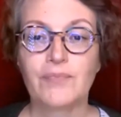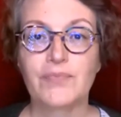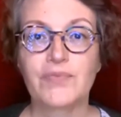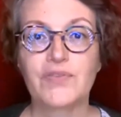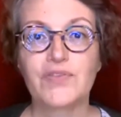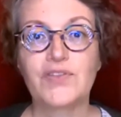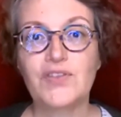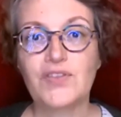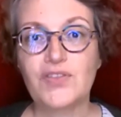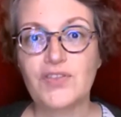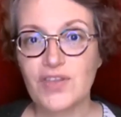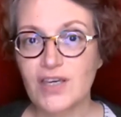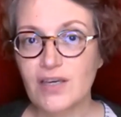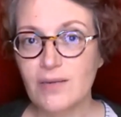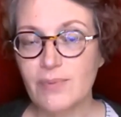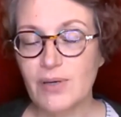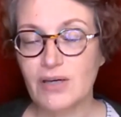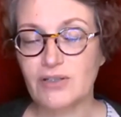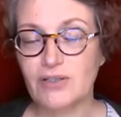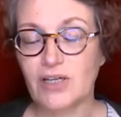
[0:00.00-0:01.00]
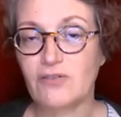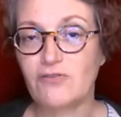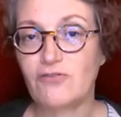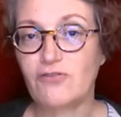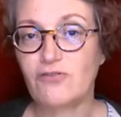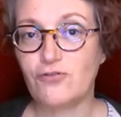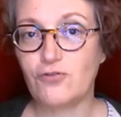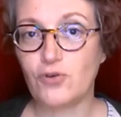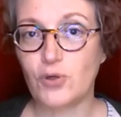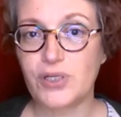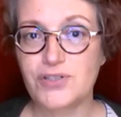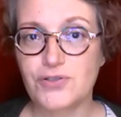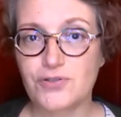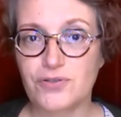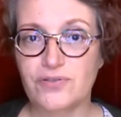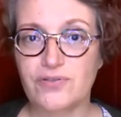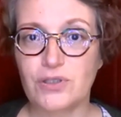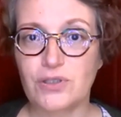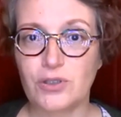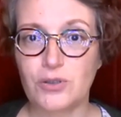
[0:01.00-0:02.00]
The thing about a
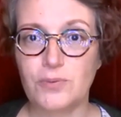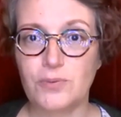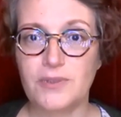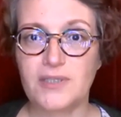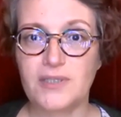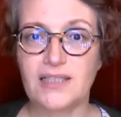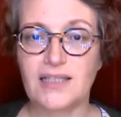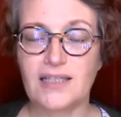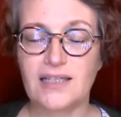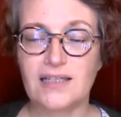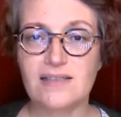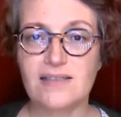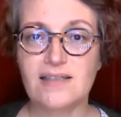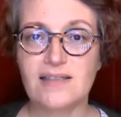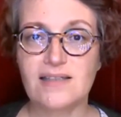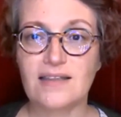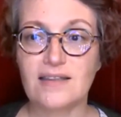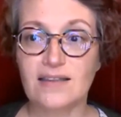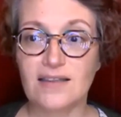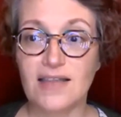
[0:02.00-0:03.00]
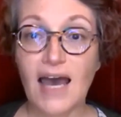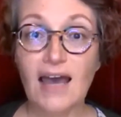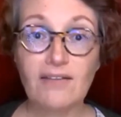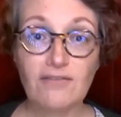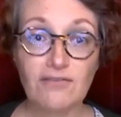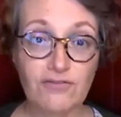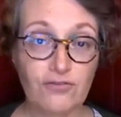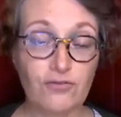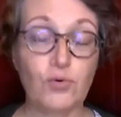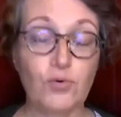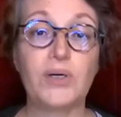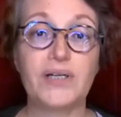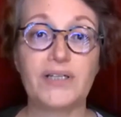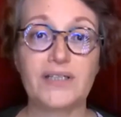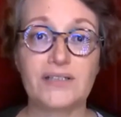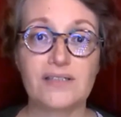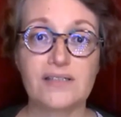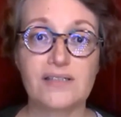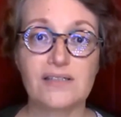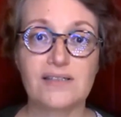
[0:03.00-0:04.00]
voice-driven opening is that
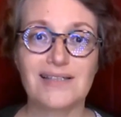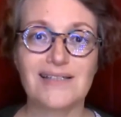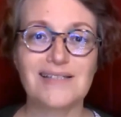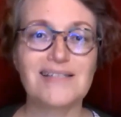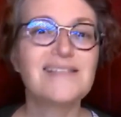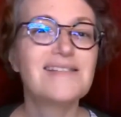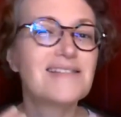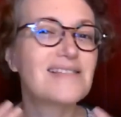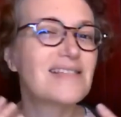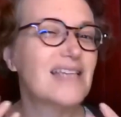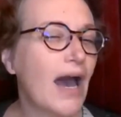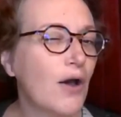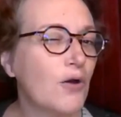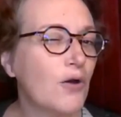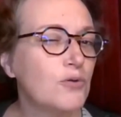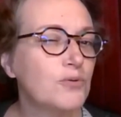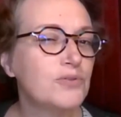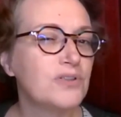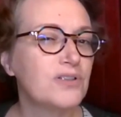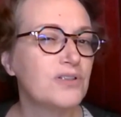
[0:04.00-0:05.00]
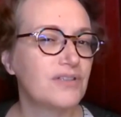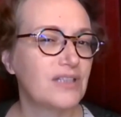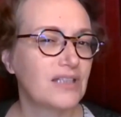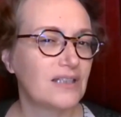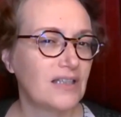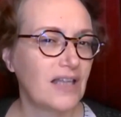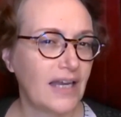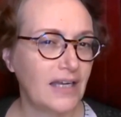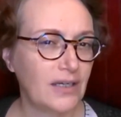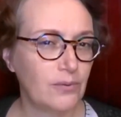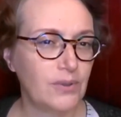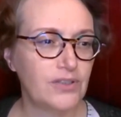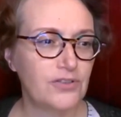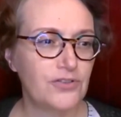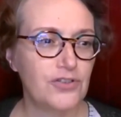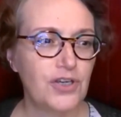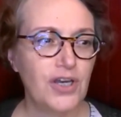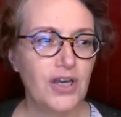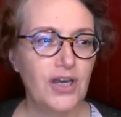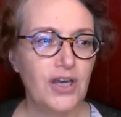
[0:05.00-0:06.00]
voice, the sound of the
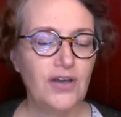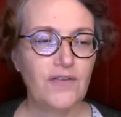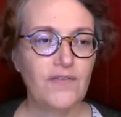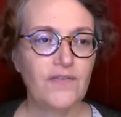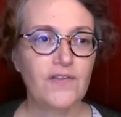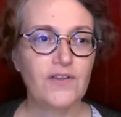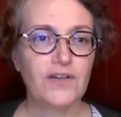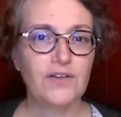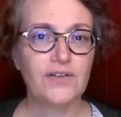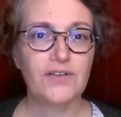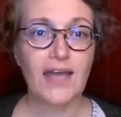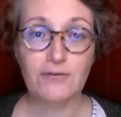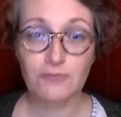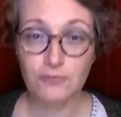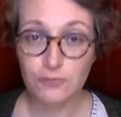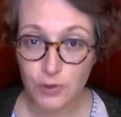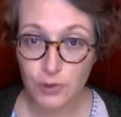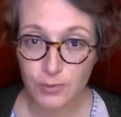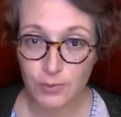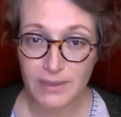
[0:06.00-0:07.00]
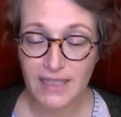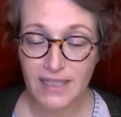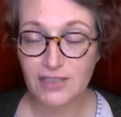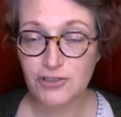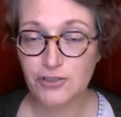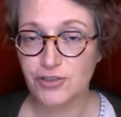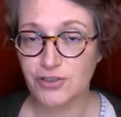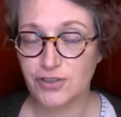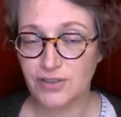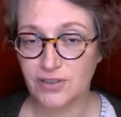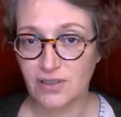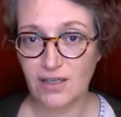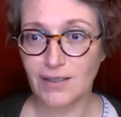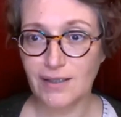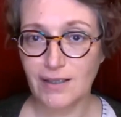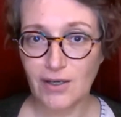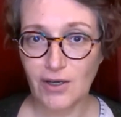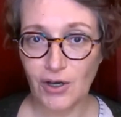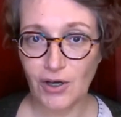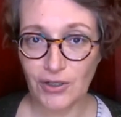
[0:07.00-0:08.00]
language, that rumination
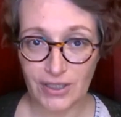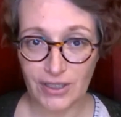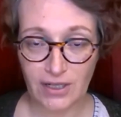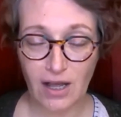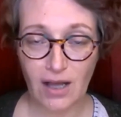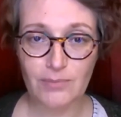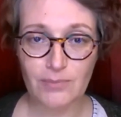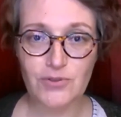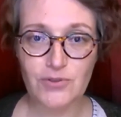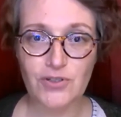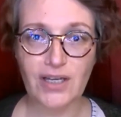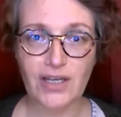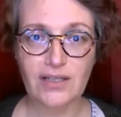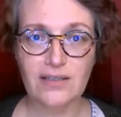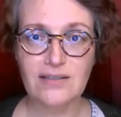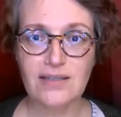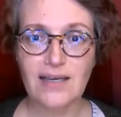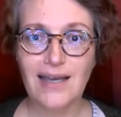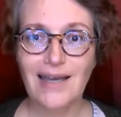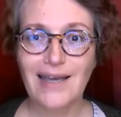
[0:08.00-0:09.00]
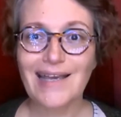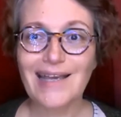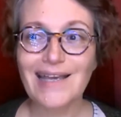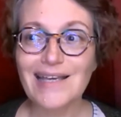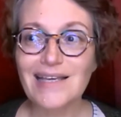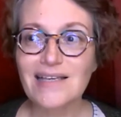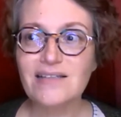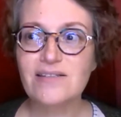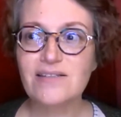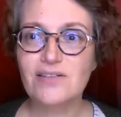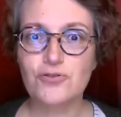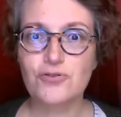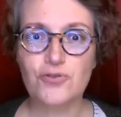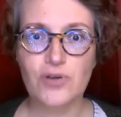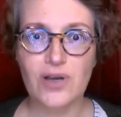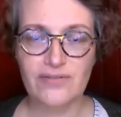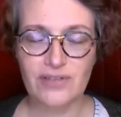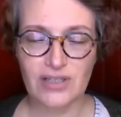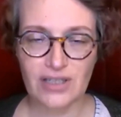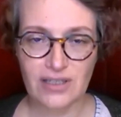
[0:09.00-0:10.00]
on an object is the
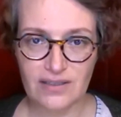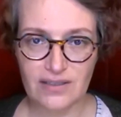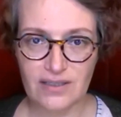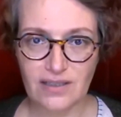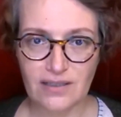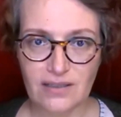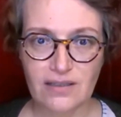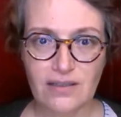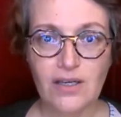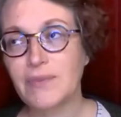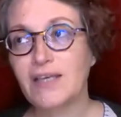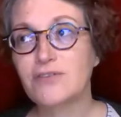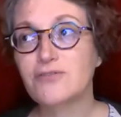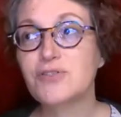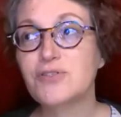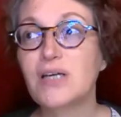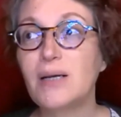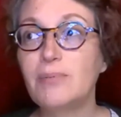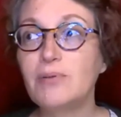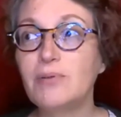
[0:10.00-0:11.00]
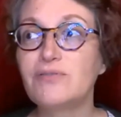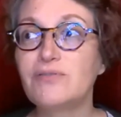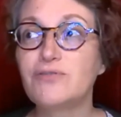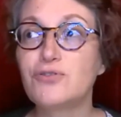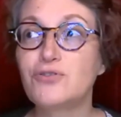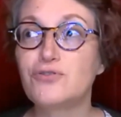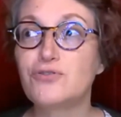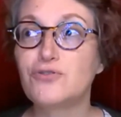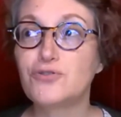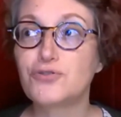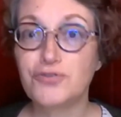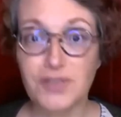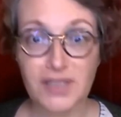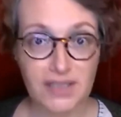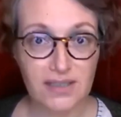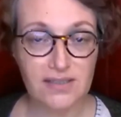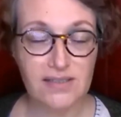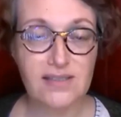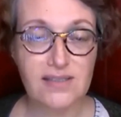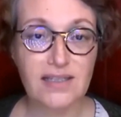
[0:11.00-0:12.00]
driving thing. There's a couple of
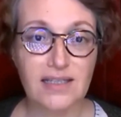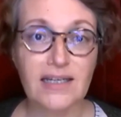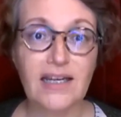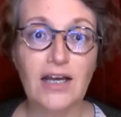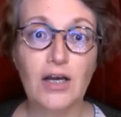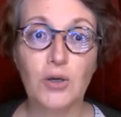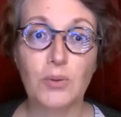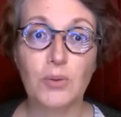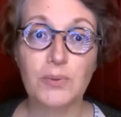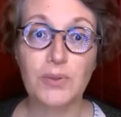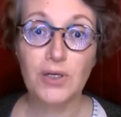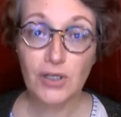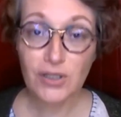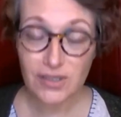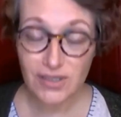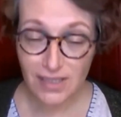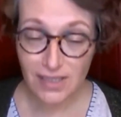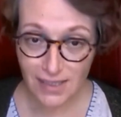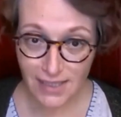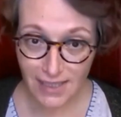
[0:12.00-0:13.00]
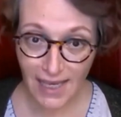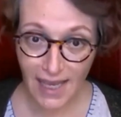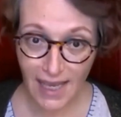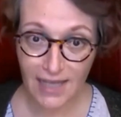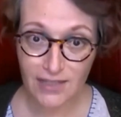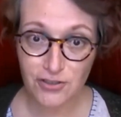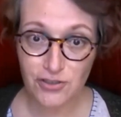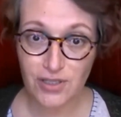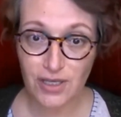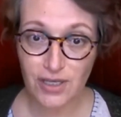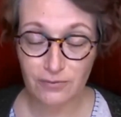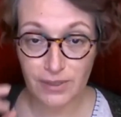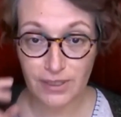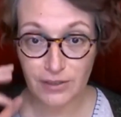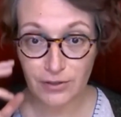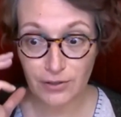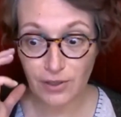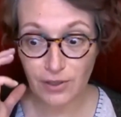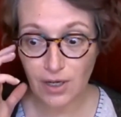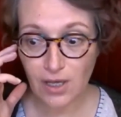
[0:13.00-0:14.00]
tricks that can help catch that
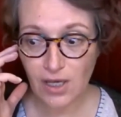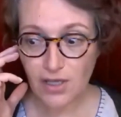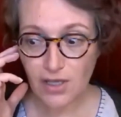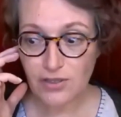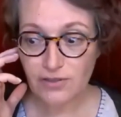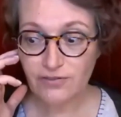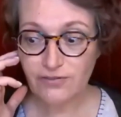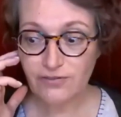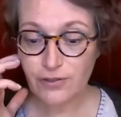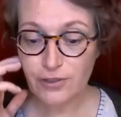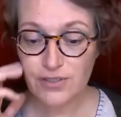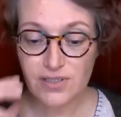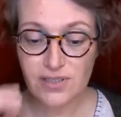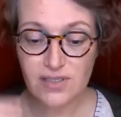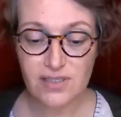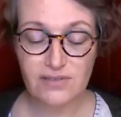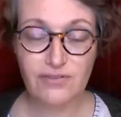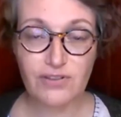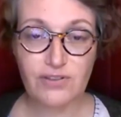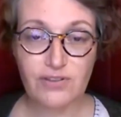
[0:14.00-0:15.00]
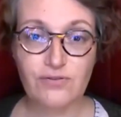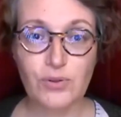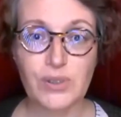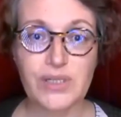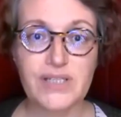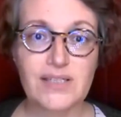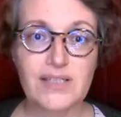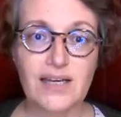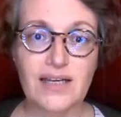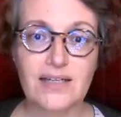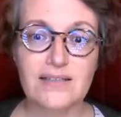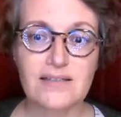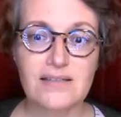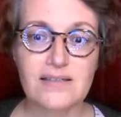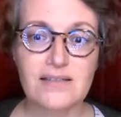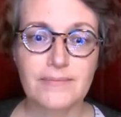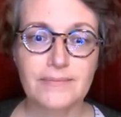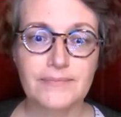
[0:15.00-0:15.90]
reader. The first is if the voice has